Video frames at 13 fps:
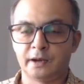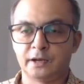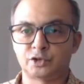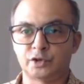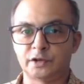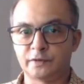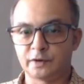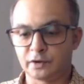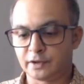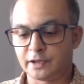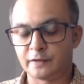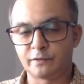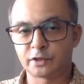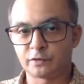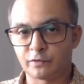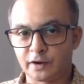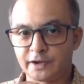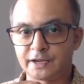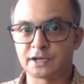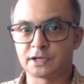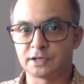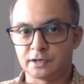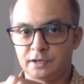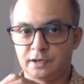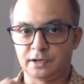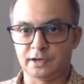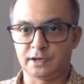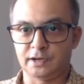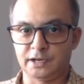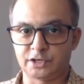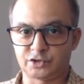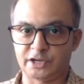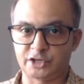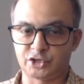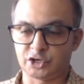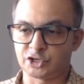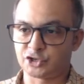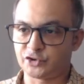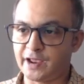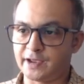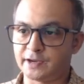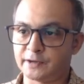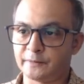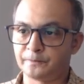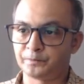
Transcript: So it will give you the vertical stretch or shrink,